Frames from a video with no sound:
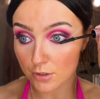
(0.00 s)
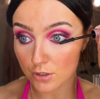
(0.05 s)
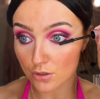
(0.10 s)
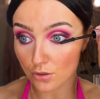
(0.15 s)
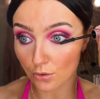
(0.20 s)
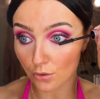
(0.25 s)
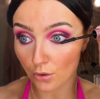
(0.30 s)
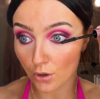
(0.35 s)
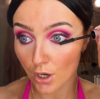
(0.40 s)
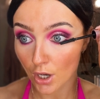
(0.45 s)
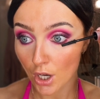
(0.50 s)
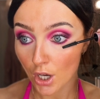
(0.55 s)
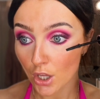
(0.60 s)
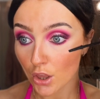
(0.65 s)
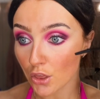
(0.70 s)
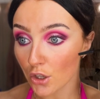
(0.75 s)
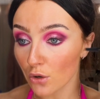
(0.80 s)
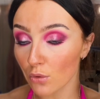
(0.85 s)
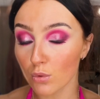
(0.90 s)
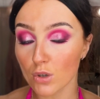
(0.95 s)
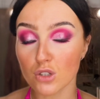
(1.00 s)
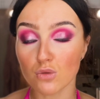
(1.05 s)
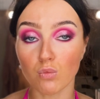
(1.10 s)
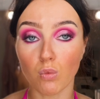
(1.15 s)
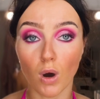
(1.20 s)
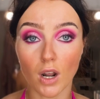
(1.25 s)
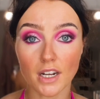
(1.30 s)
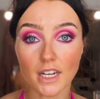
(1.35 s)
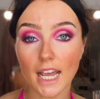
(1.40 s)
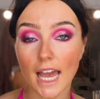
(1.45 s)
So there was
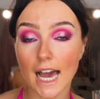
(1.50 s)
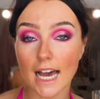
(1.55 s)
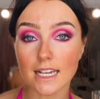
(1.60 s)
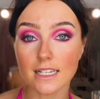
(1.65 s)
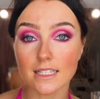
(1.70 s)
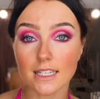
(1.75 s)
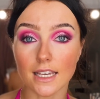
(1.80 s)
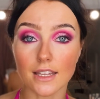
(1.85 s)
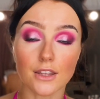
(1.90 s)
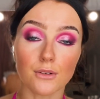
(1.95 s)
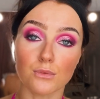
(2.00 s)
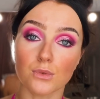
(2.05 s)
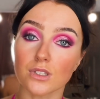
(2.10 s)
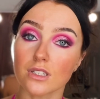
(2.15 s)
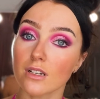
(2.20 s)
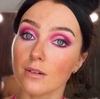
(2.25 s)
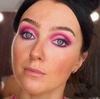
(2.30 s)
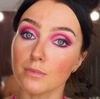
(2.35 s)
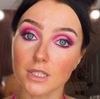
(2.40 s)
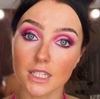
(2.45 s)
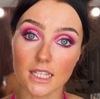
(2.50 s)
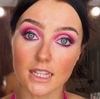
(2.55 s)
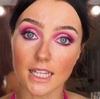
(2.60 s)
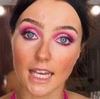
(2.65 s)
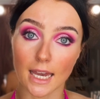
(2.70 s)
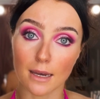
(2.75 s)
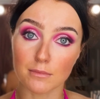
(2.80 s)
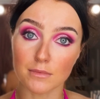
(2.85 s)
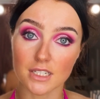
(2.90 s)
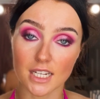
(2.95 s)
one casket that was completely
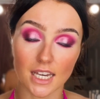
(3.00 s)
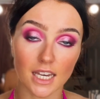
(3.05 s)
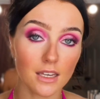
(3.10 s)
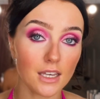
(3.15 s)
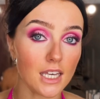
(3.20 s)
empty.